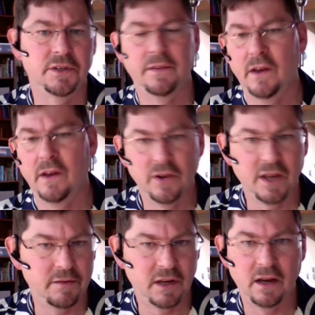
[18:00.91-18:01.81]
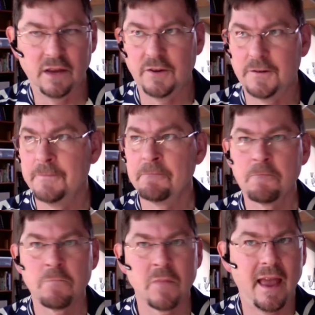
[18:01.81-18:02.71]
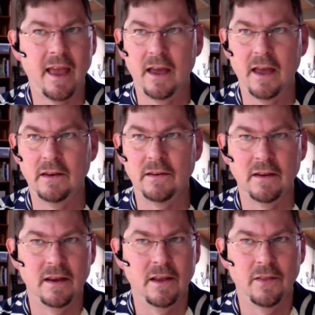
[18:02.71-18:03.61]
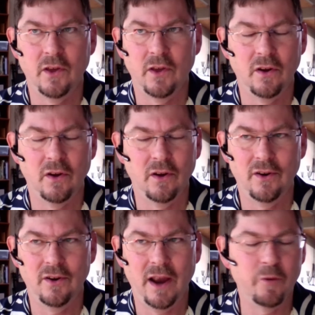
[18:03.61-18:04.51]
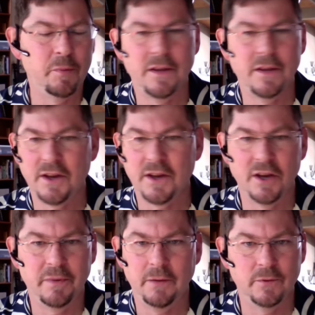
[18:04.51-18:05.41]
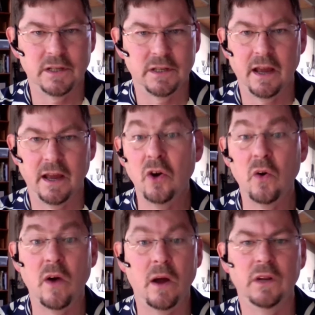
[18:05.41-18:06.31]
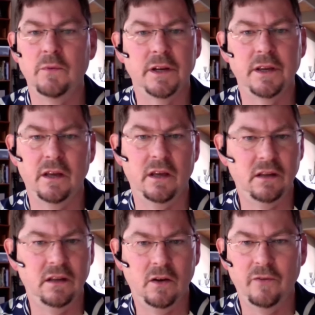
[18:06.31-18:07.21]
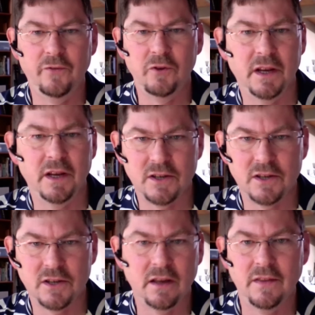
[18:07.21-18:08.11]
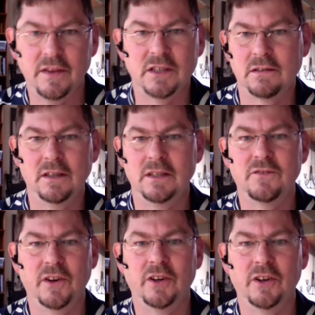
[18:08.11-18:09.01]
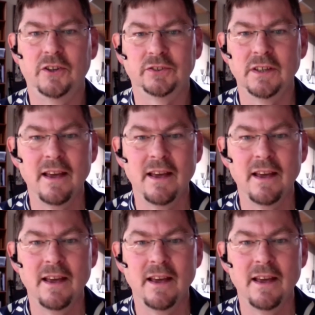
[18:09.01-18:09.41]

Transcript: and they all came together, and everybody in the company was like, "Oh, I really want to get a few minutes talking to these folks.